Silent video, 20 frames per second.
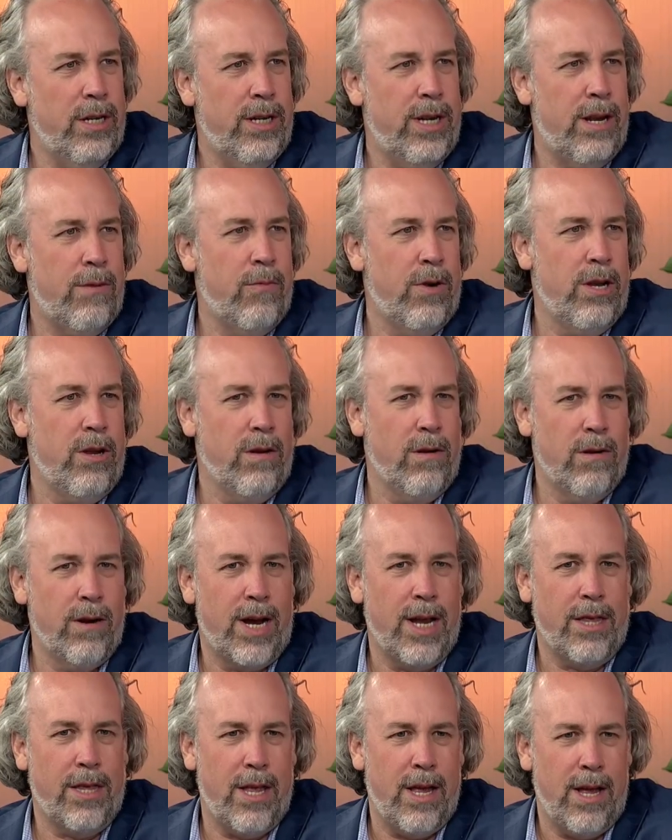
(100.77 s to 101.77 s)
And then when you
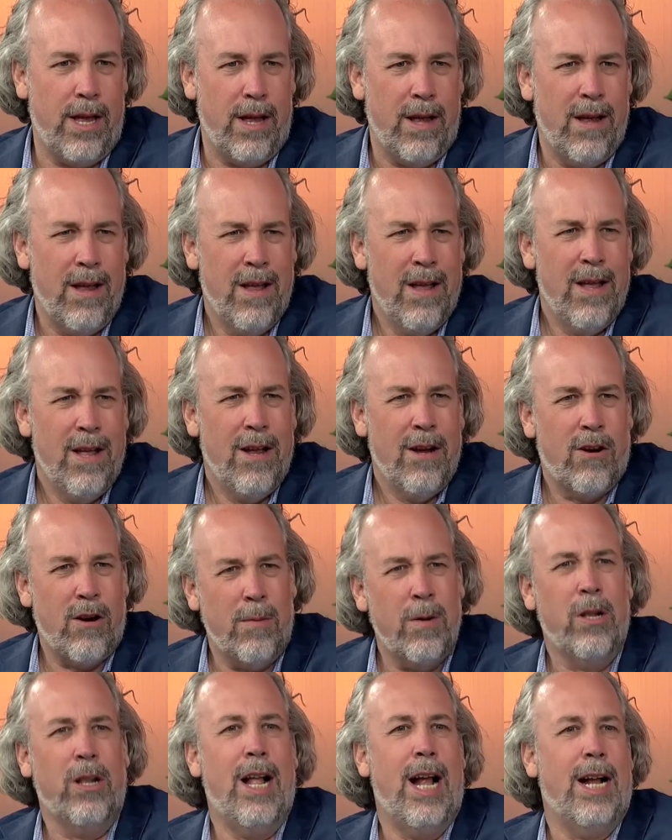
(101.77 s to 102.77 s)
look at the
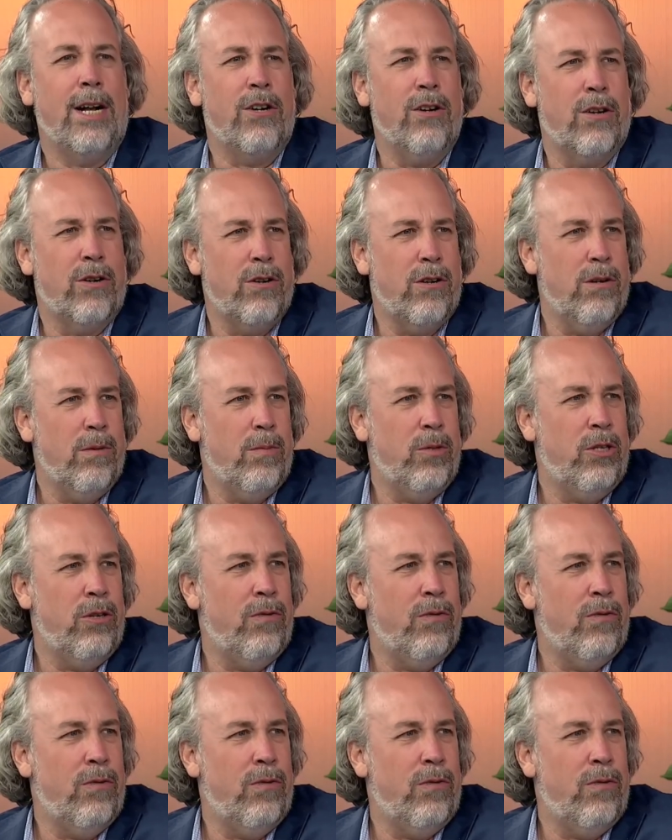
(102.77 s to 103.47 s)
criminal actor groups,